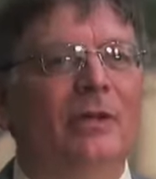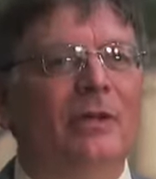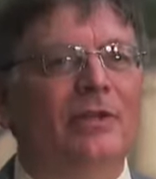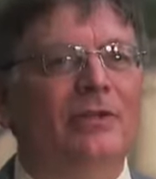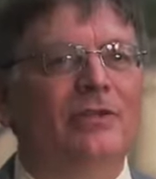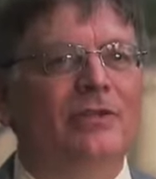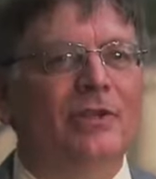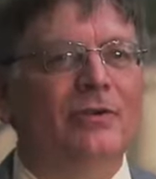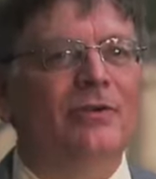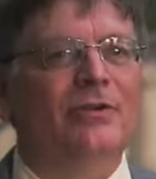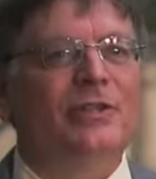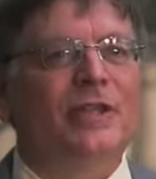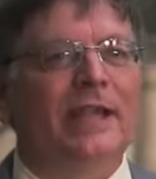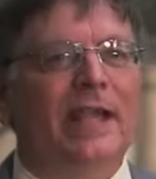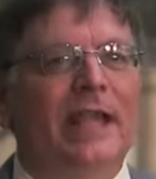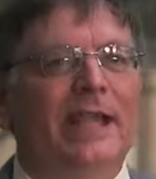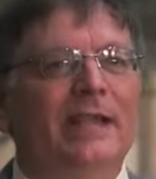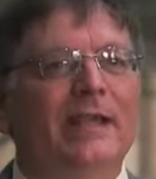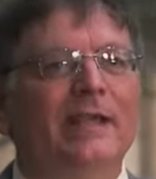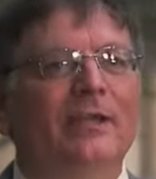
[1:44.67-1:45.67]

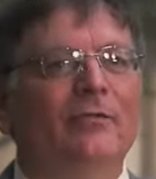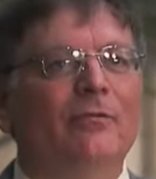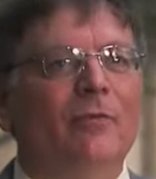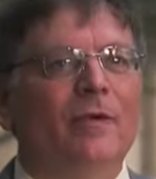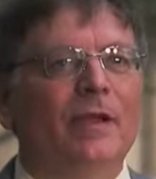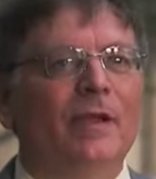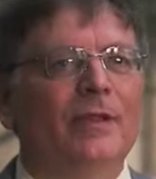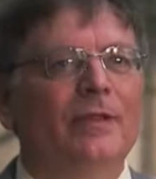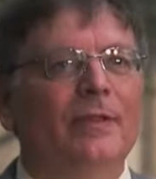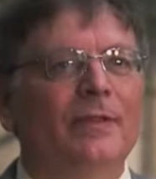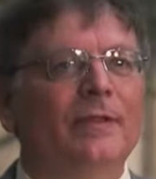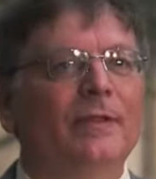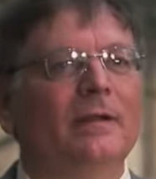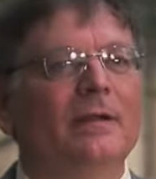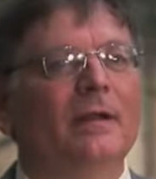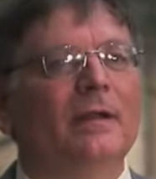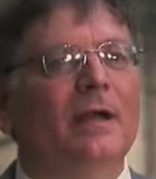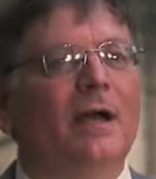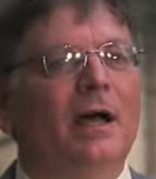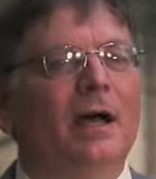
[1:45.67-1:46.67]
associated with
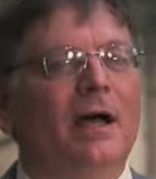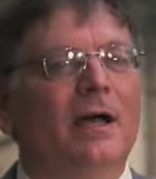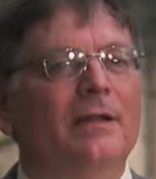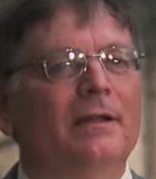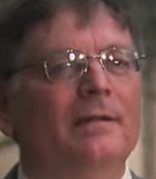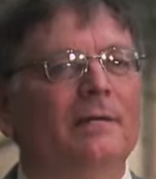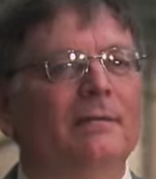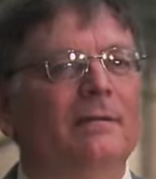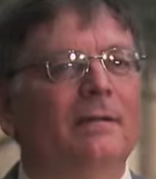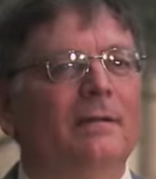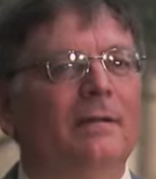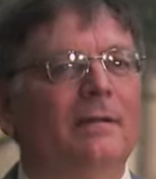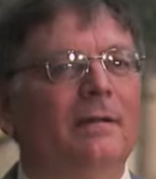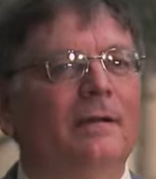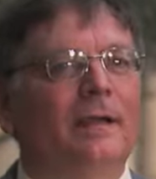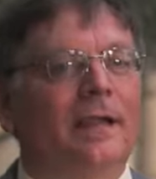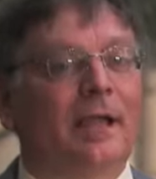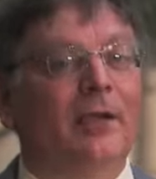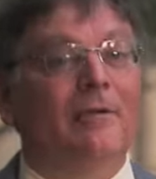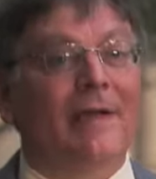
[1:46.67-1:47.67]

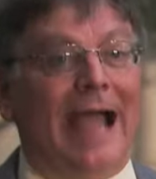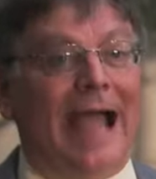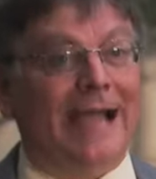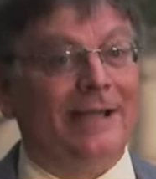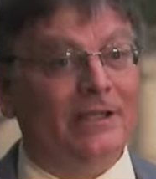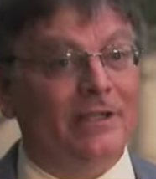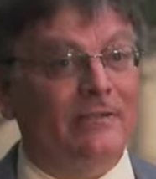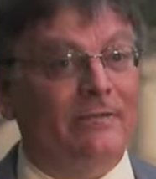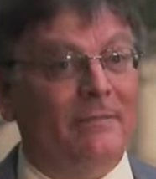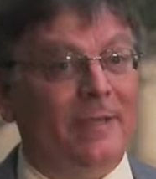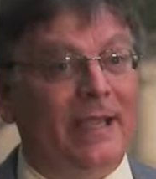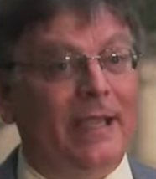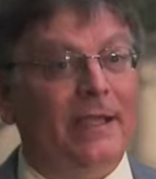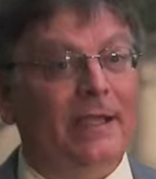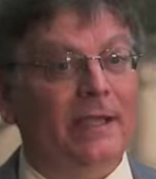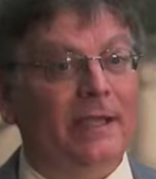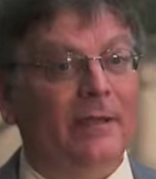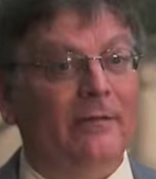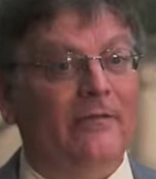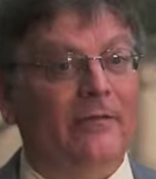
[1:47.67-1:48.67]
interactive
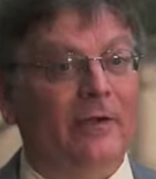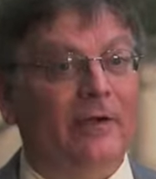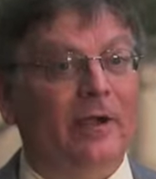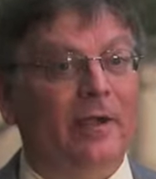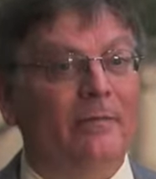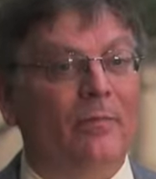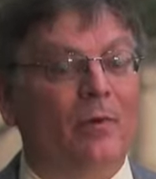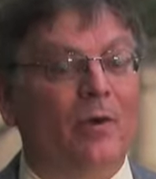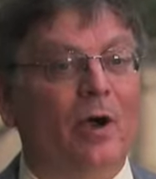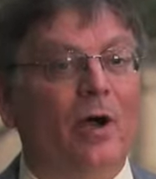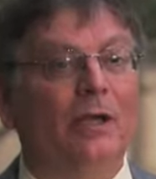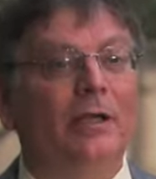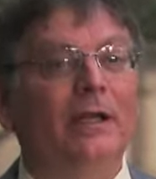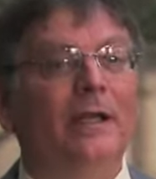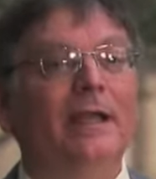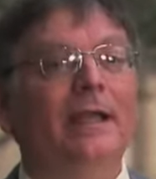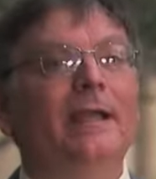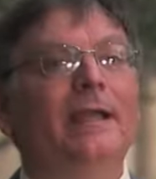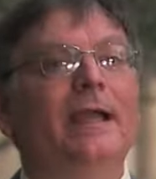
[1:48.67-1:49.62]
media very broadly,